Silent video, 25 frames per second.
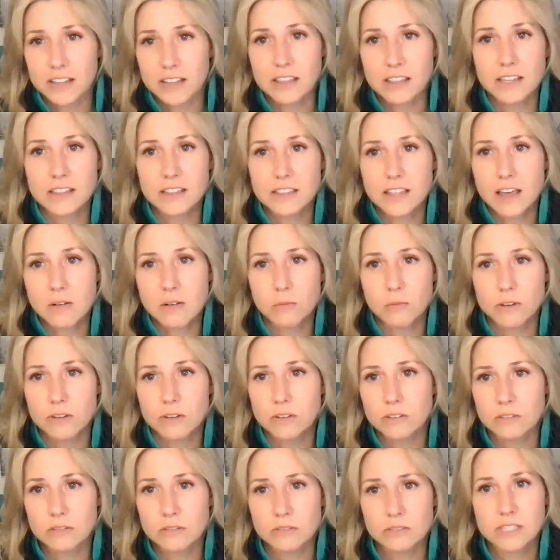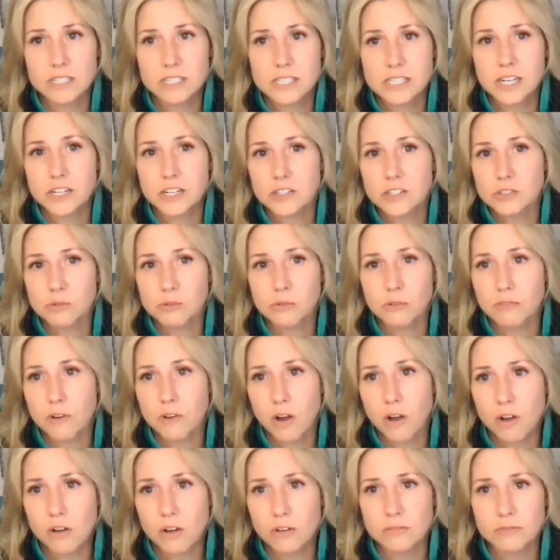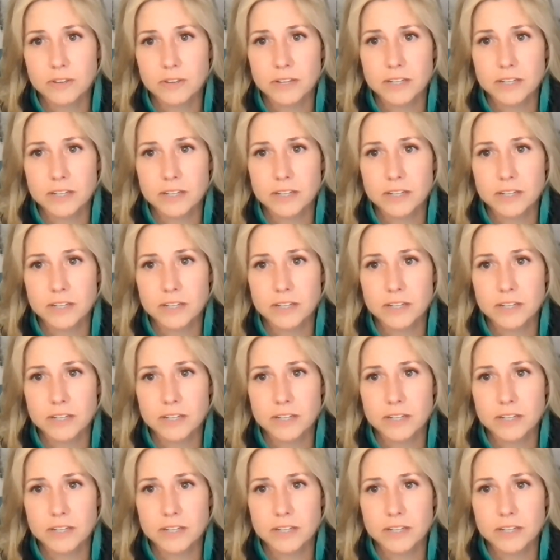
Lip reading: I think that will continue to evolve.